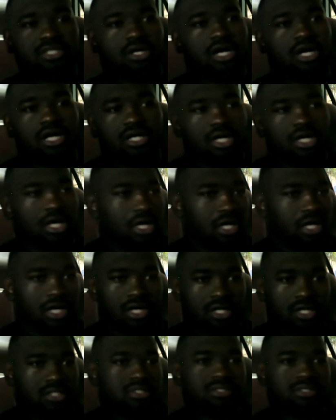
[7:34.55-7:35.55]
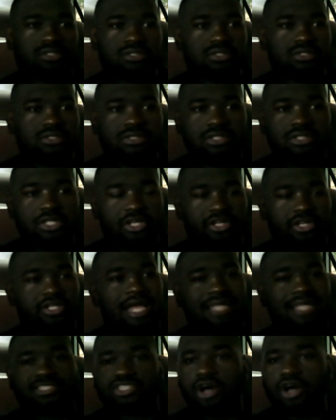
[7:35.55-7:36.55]
Uh, you
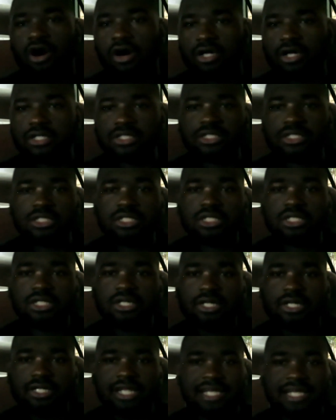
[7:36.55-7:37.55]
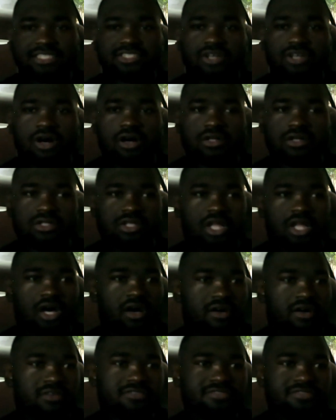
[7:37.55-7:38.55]
that song, that song
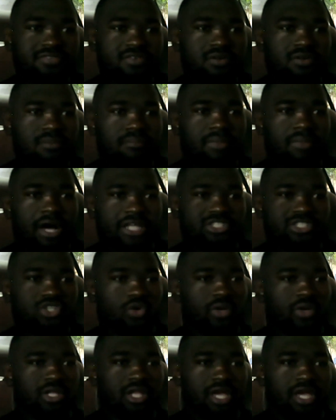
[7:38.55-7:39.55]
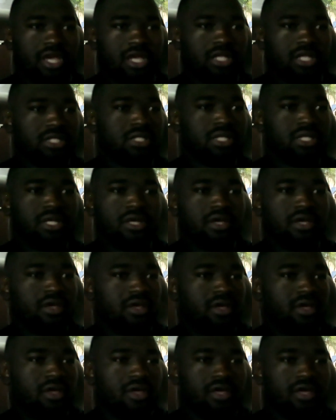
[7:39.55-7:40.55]
"Love" by Tory Lanez,
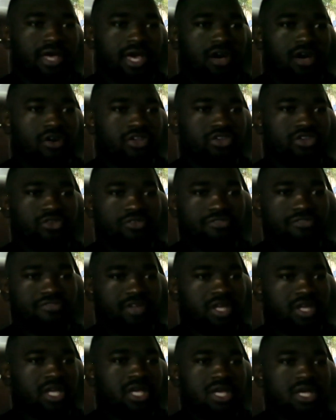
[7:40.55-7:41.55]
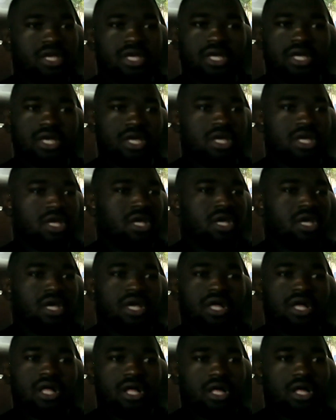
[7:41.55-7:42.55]
L U V.
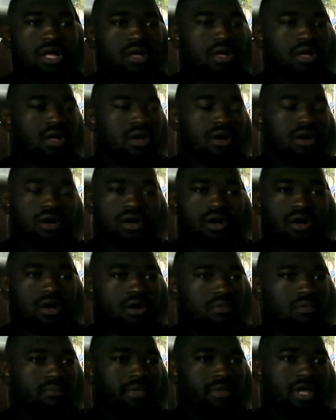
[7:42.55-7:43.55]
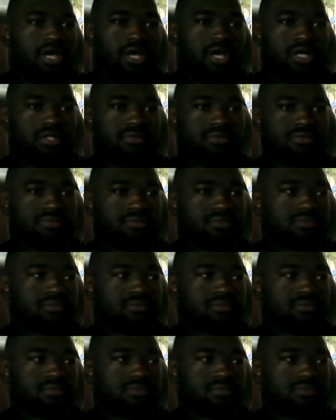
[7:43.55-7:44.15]
Oh man,